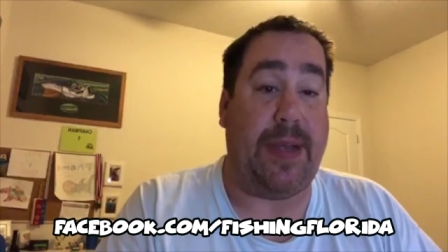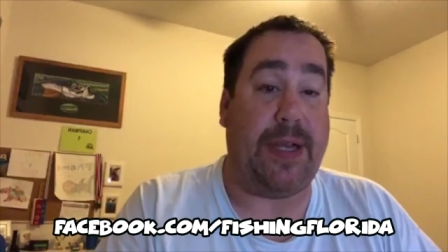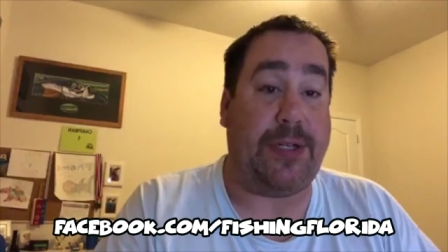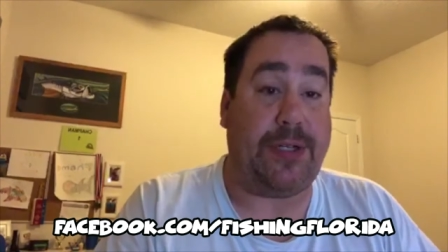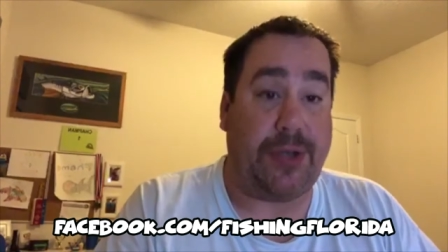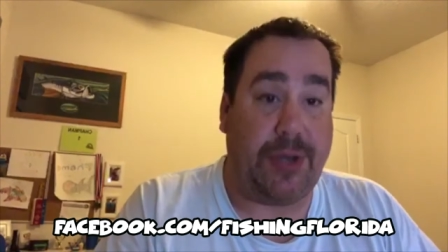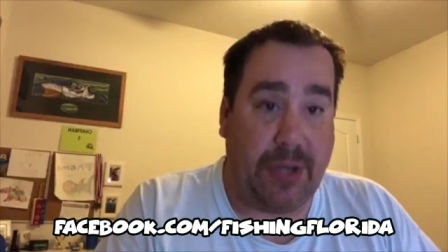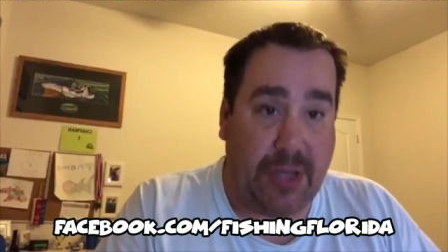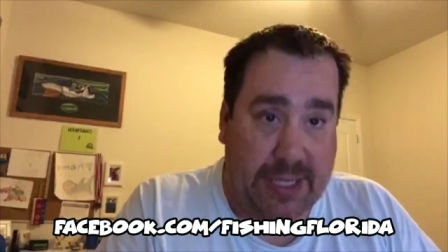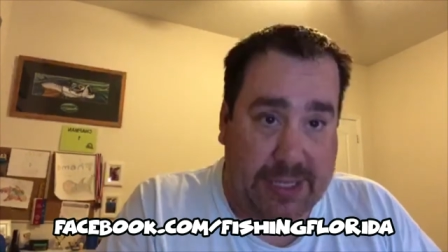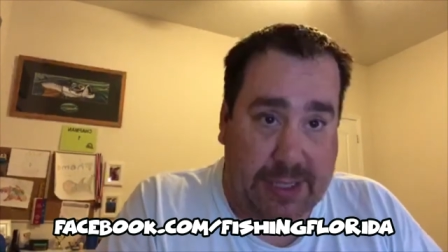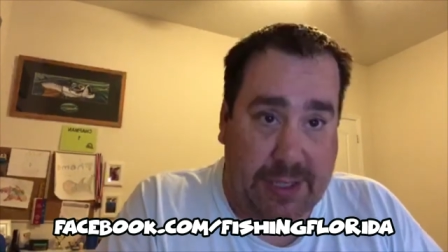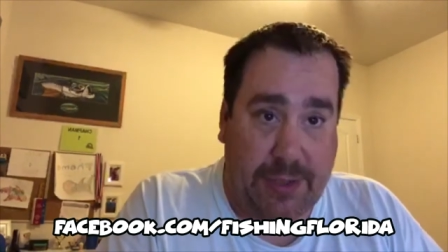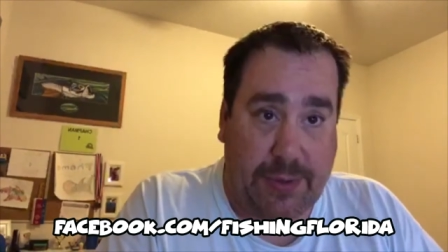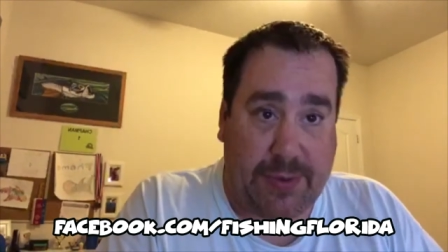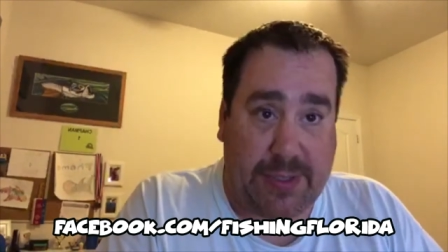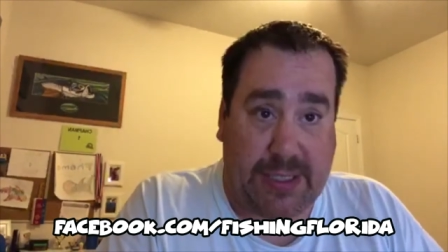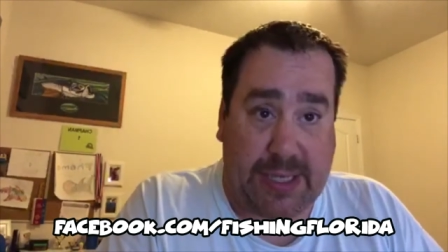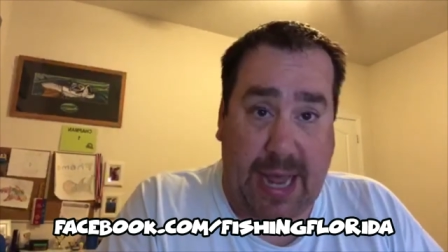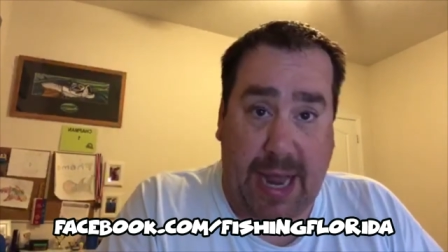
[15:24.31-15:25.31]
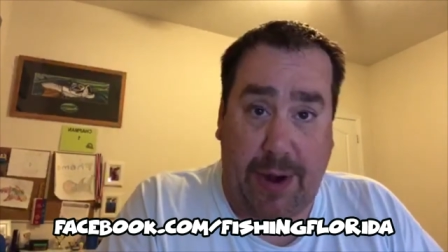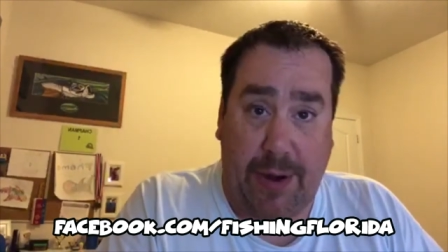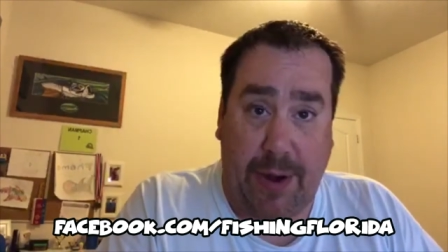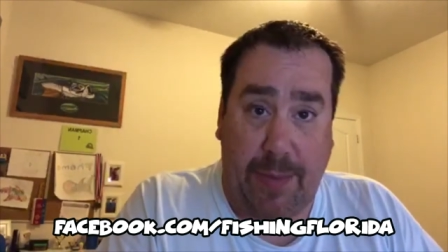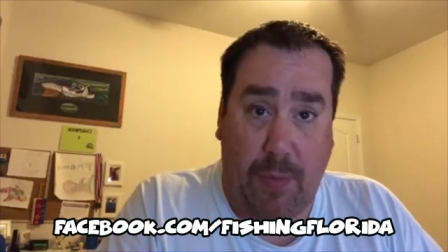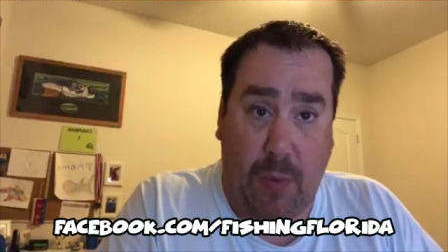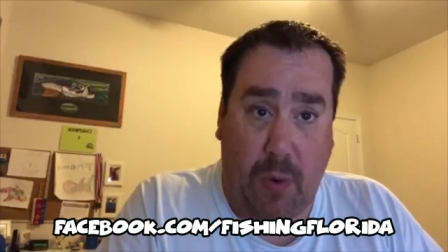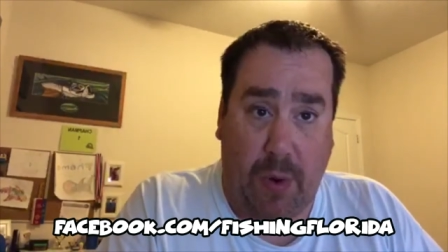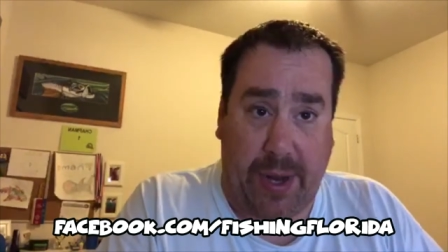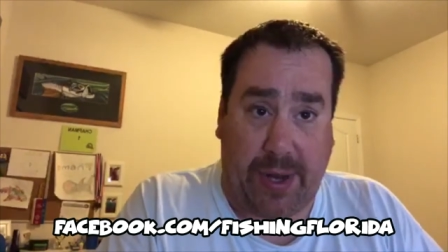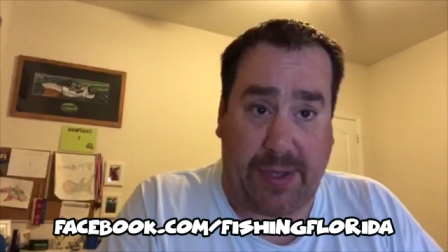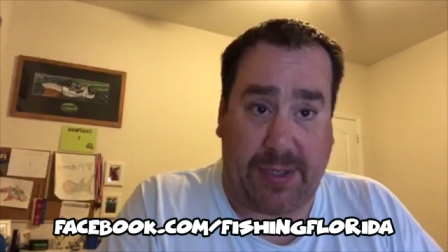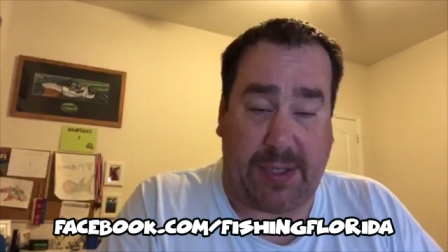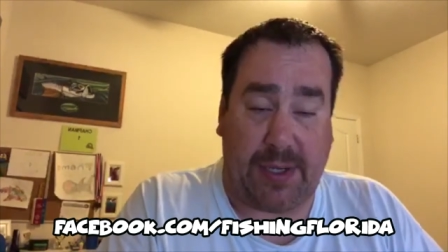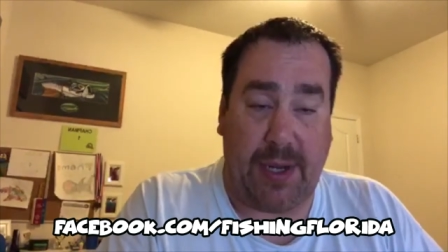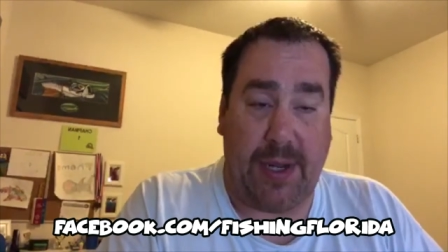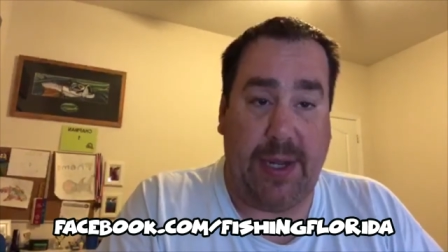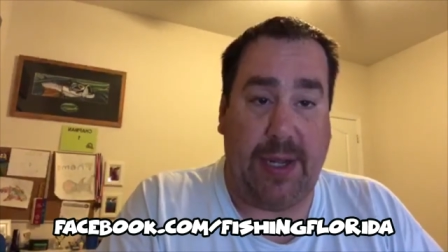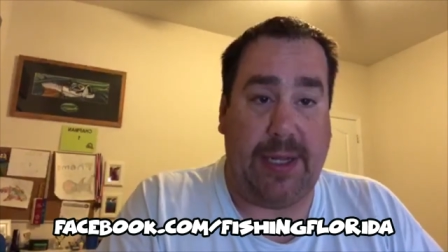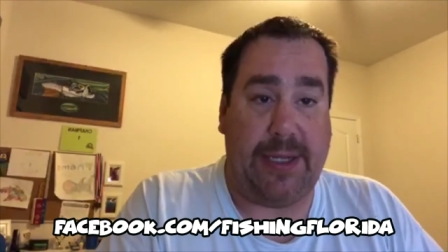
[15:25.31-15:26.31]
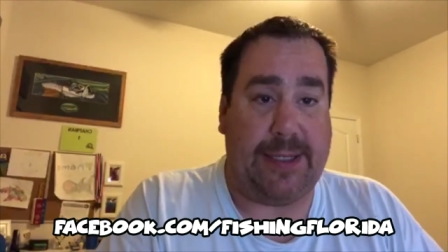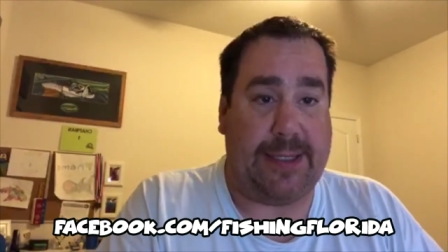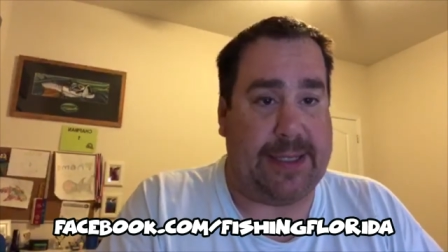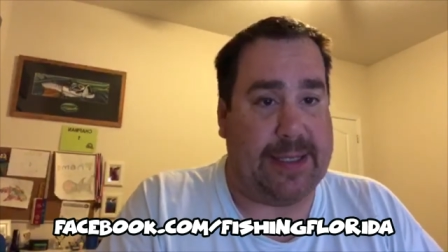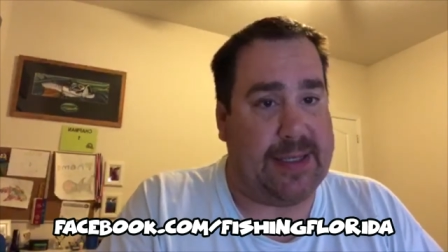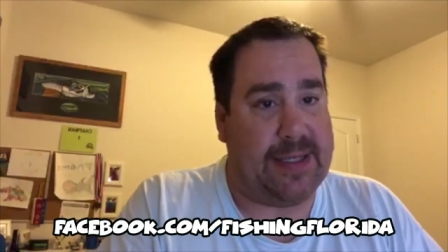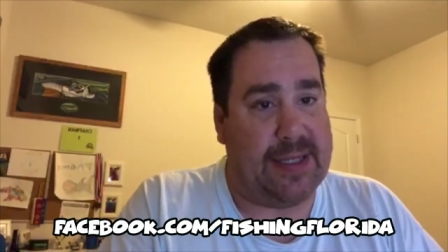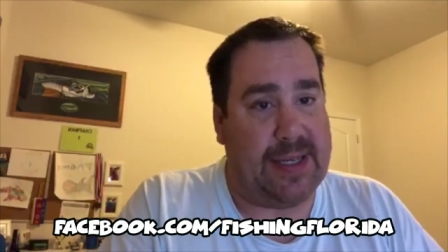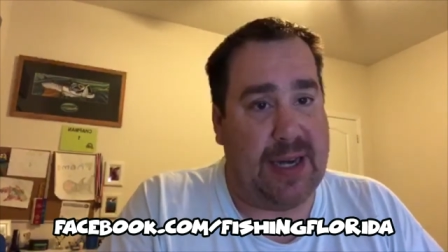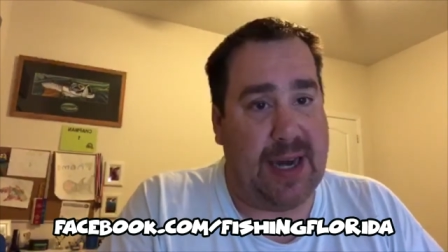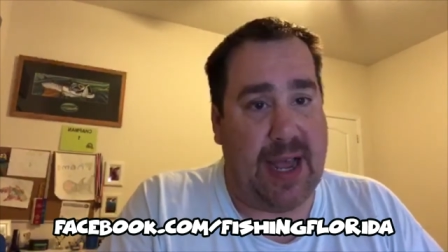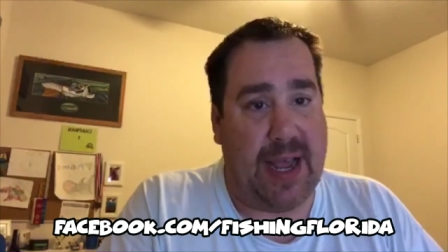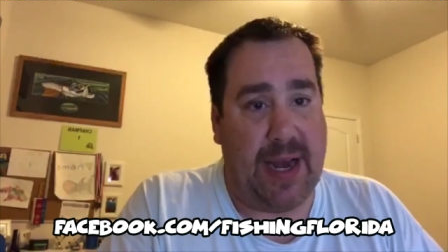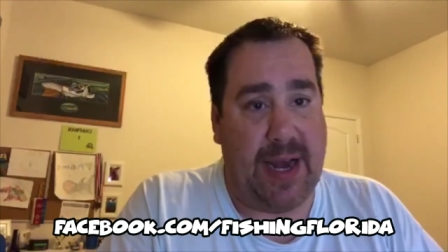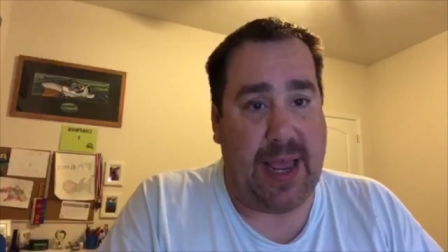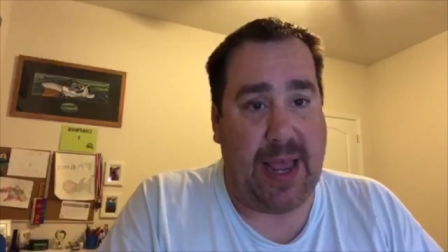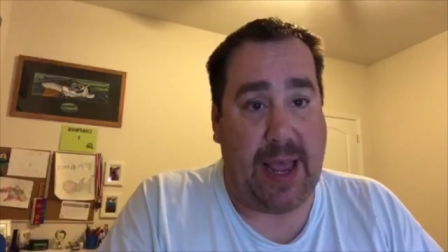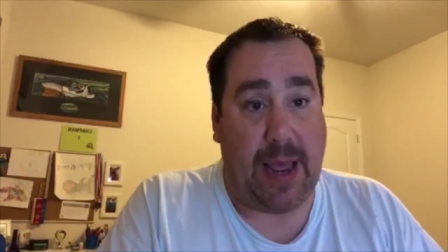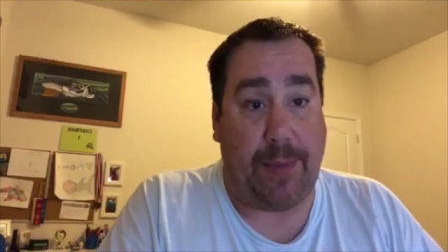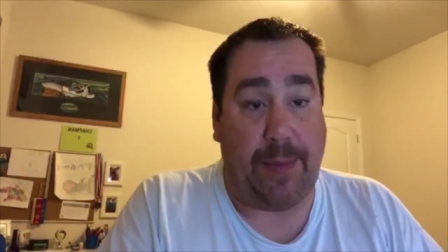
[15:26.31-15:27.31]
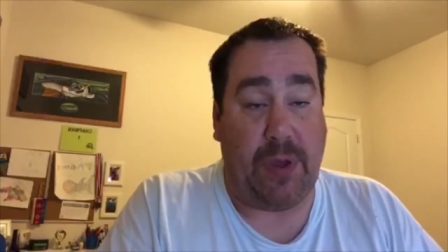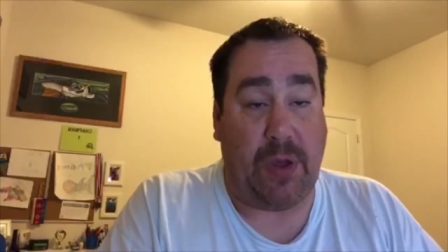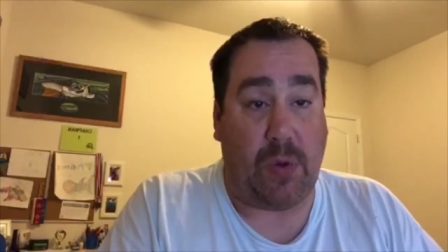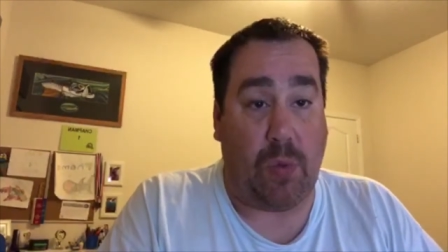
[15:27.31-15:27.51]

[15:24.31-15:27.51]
Make sure you listen to us Saturday mornings, 6 to 9 a.m.